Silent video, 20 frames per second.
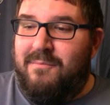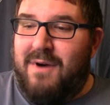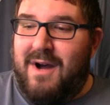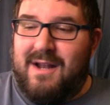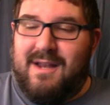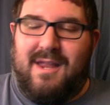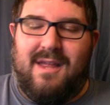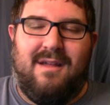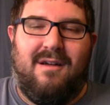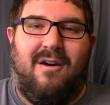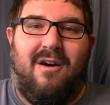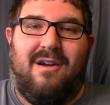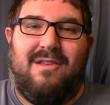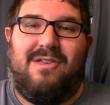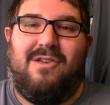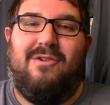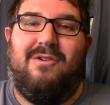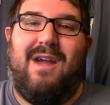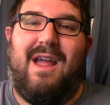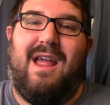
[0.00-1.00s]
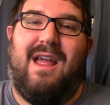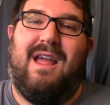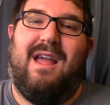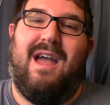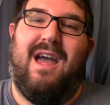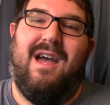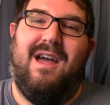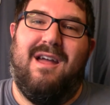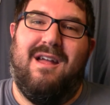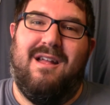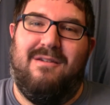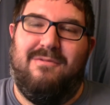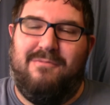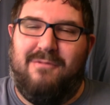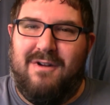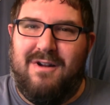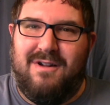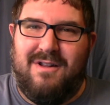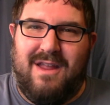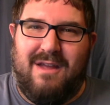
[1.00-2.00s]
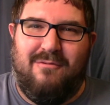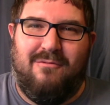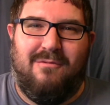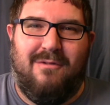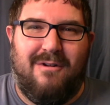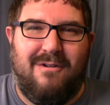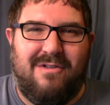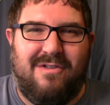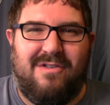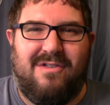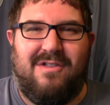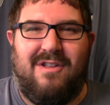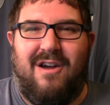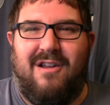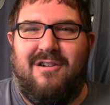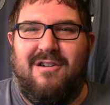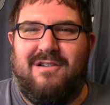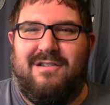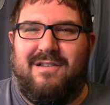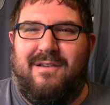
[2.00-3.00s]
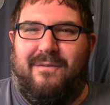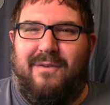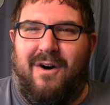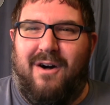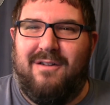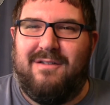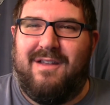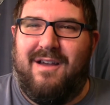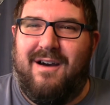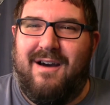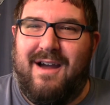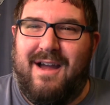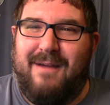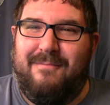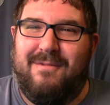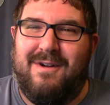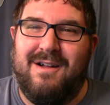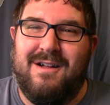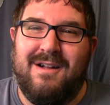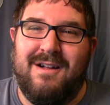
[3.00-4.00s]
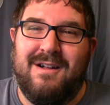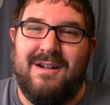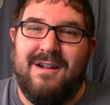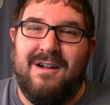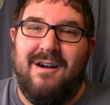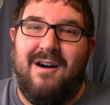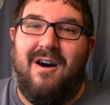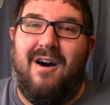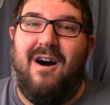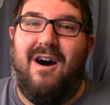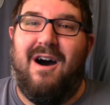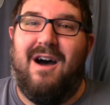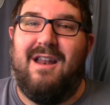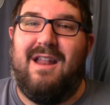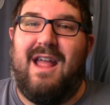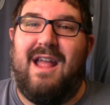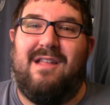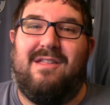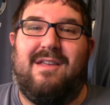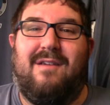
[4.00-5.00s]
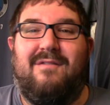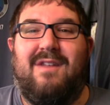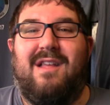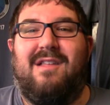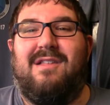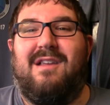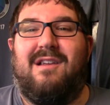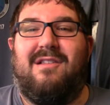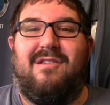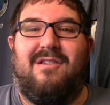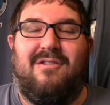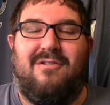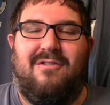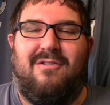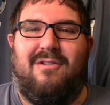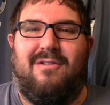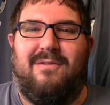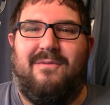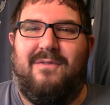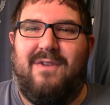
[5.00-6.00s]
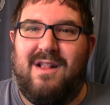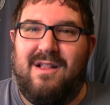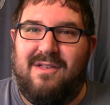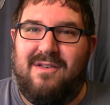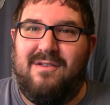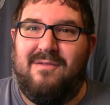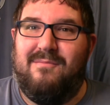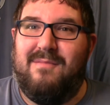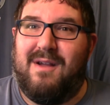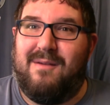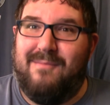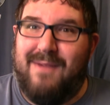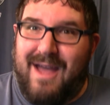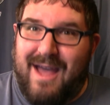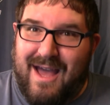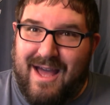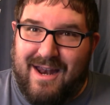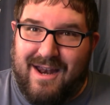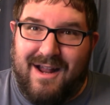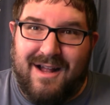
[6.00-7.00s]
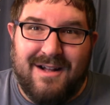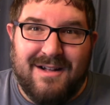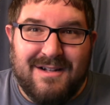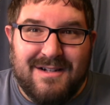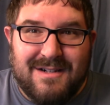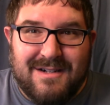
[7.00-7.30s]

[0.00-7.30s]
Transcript: But also a one of the worst stunners of all time on a 76-year-old Vince McMahon.